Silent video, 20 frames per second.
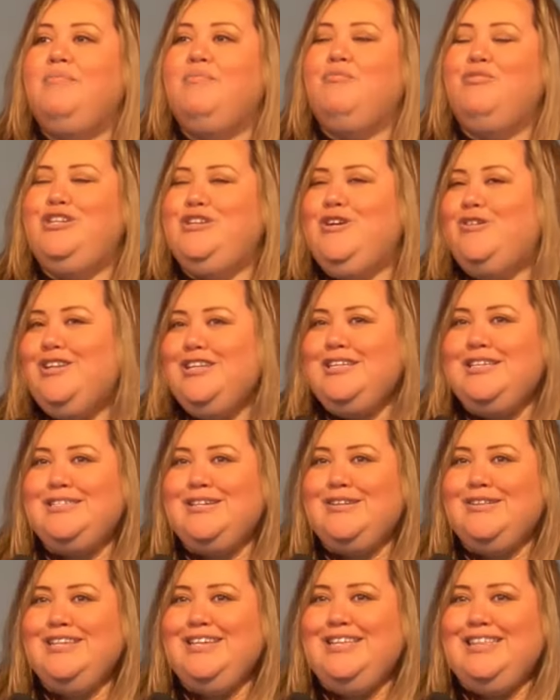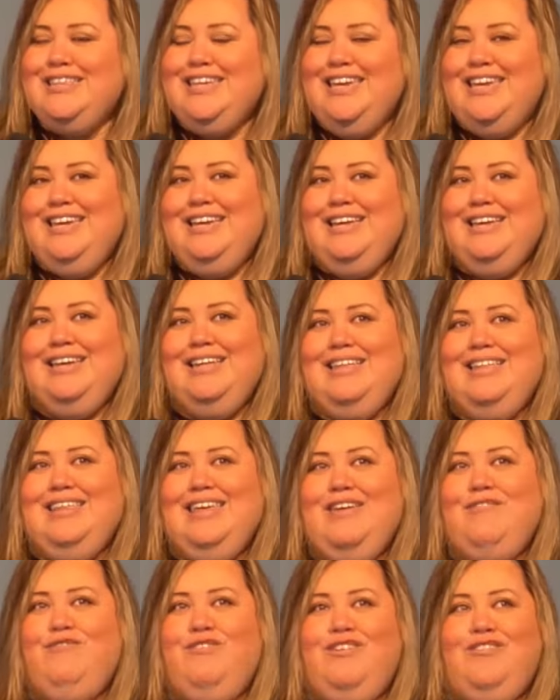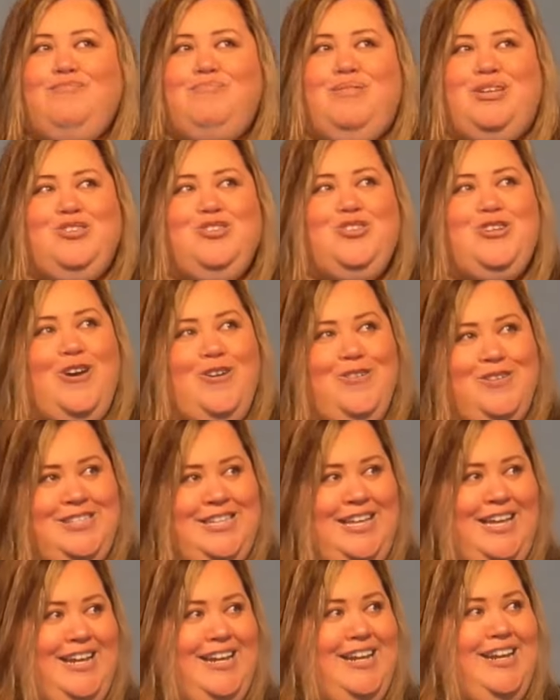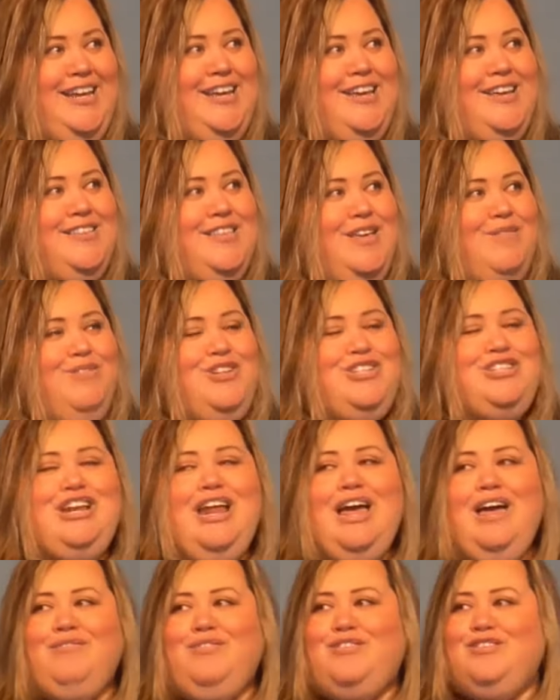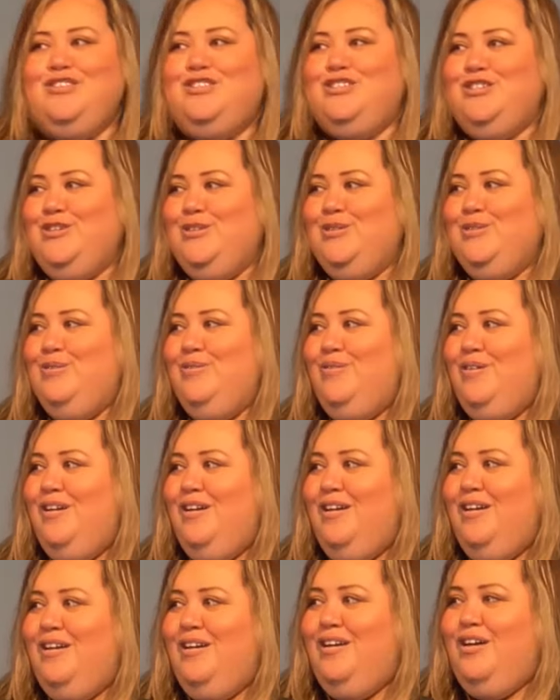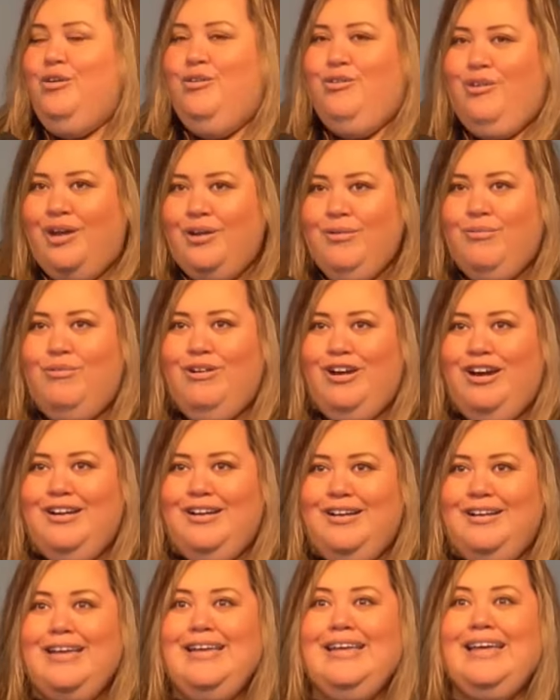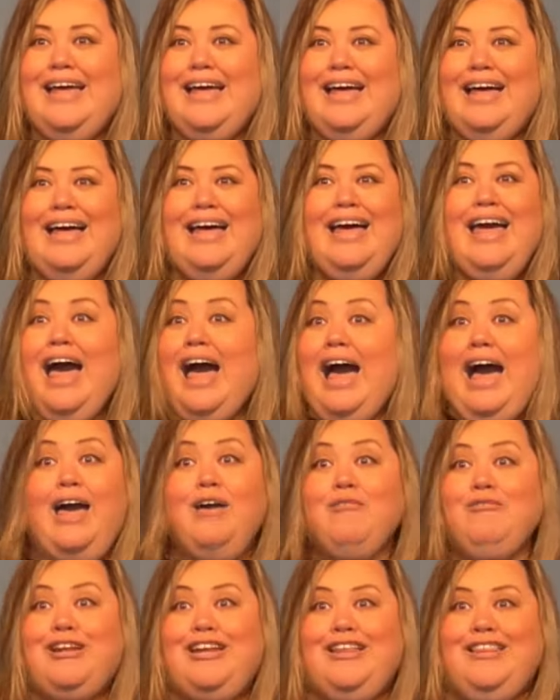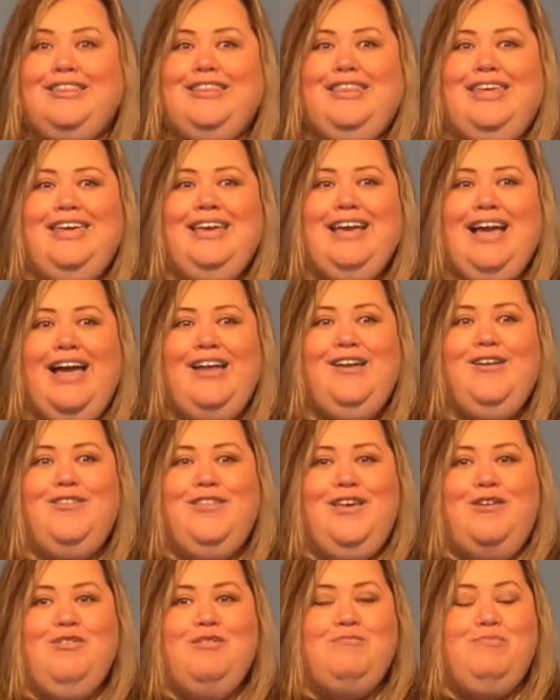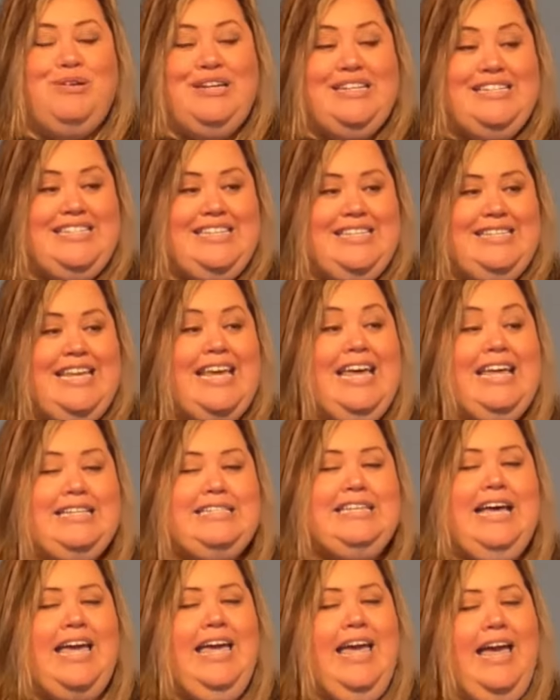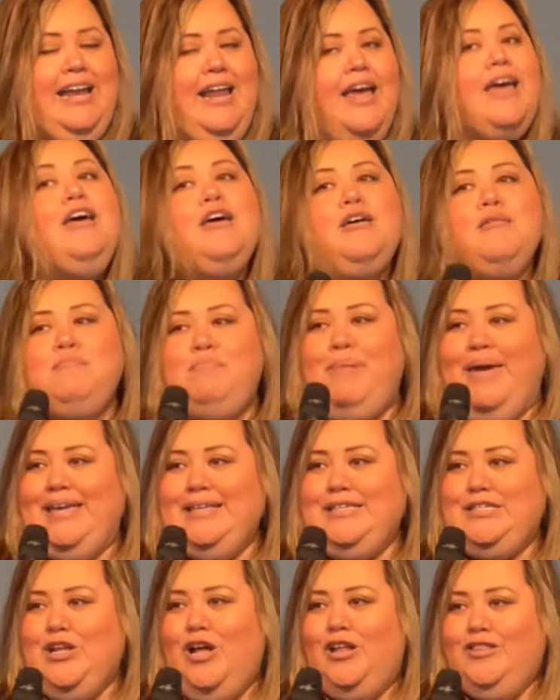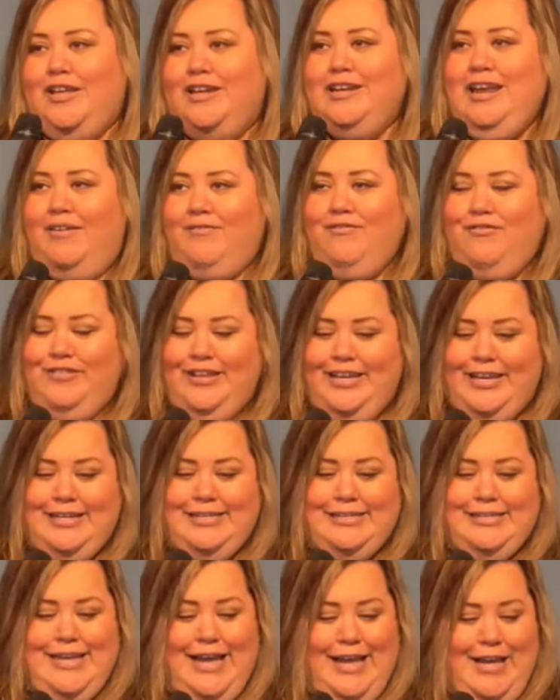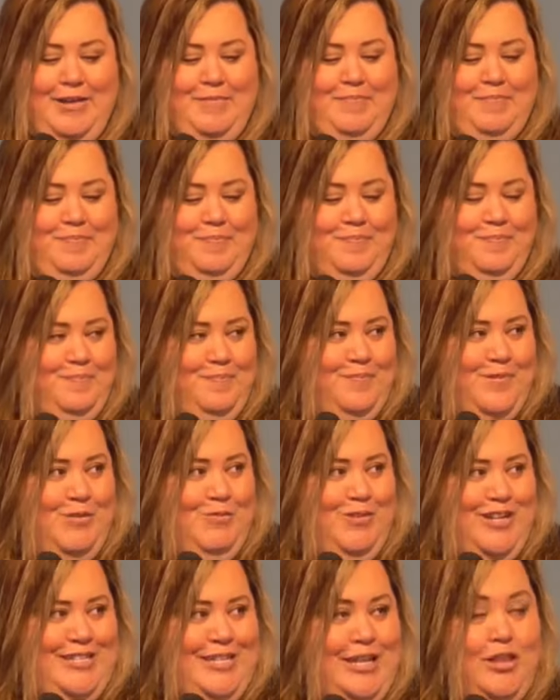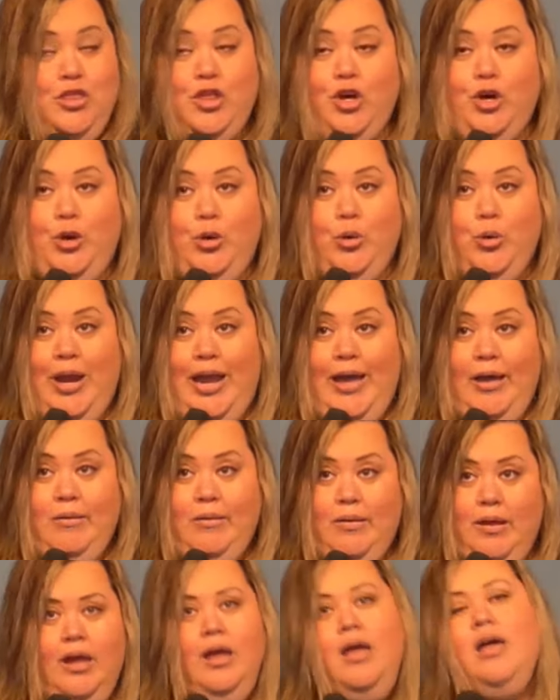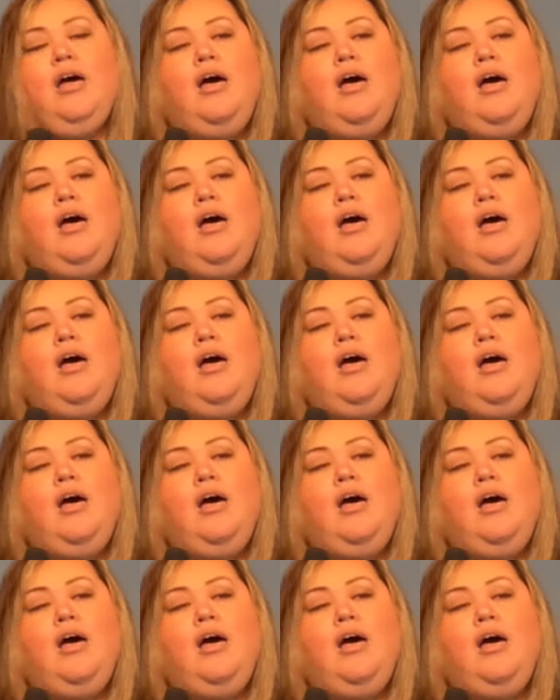we don't necessarily think, if we've been chosen, that we should have to do grunt work. I wouldn't think. I know that when Princess Diana, based on the Netflix, The Crown,